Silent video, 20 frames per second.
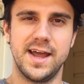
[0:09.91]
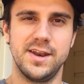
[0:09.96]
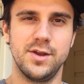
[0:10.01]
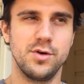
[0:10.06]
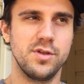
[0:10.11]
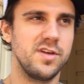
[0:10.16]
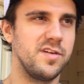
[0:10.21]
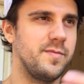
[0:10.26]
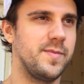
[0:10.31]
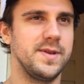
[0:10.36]
I
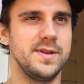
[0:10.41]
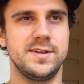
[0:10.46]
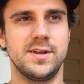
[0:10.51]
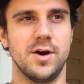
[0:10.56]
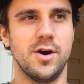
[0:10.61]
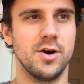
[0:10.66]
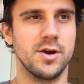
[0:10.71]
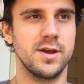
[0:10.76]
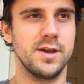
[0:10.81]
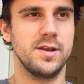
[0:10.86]
know they've been
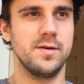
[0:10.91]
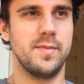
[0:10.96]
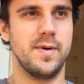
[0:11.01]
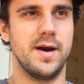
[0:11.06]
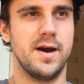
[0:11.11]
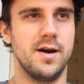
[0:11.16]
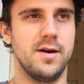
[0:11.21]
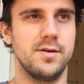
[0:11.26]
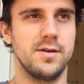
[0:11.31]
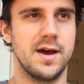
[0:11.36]
talking
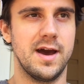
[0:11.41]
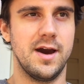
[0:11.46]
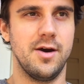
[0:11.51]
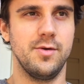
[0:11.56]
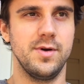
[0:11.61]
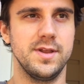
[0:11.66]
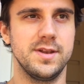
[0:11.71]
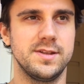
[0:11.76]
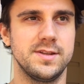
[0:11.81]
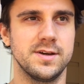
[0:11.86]
about
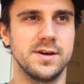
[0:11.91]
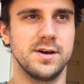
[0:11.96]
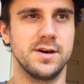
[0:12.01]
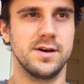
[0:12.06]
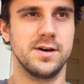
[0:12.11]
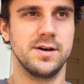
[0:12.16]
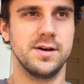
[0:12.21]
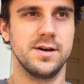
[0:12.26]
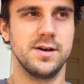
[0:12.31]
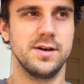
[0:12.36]
how it
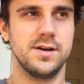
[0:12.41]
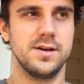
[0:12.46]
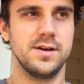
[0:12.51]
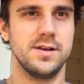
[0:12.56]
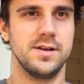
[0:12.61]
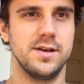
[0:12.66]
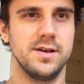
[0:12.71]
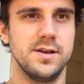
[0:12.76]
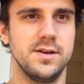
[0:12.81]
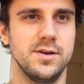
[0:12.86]

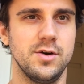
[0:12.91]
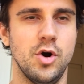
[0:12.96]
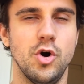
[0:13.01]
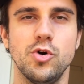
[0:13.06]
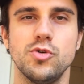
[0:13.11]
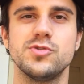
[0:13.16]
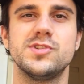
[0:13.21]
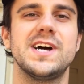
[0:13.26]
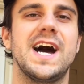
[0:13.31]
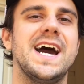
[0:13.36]

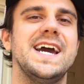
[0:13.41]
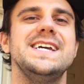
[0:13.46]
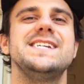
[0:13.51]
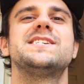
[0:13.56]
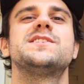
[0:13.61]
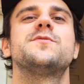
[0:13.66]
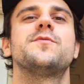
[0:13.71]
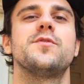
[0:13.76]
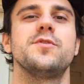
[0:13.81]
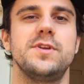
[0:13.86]
holds
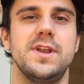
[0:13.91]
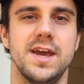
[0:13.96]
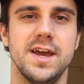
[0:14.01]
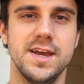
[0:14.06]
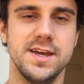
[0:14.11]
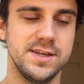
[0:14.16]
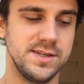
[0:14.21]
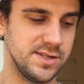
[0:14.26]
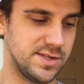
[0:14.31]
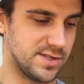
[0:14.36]
ice for
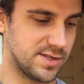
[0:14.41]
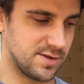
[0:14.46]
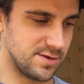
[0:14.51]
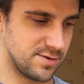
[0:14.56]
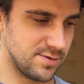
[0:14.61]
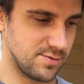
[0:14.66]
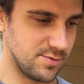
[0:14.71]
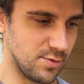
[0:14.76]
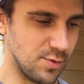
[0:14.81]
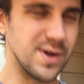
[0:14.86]
days.
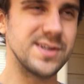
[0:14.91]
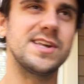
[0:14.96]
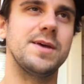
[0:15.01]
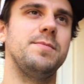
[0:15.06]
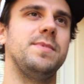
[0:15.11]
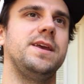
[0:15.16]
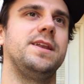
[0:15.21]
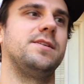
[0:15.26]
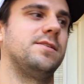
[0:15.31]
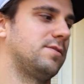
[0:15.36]
What does
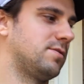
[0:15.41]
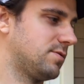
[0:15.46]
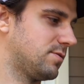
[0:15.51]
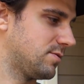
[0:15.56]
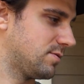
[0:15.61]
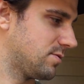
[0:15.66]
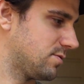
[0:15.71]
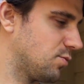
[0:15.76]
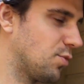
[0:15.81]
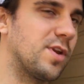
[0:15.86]
that mean?
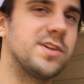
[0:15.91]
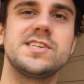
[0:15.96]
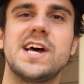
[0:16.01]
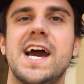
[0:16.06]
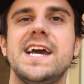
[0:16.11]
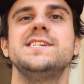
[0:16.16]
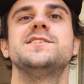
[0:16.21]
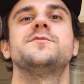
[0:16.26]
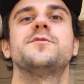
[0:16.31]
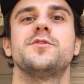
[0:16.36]
What does
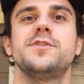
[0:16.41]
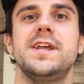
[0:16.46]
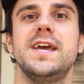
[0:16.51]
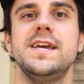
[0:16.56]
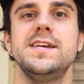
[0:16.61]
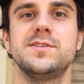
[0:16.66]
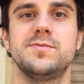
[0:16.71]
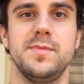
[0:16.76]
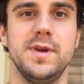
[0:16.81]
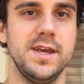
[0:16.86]
ice for
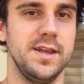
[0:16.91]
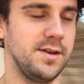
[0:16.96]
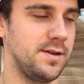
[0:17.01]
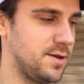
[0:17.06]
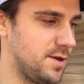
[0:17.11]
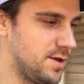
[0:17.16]
days mean?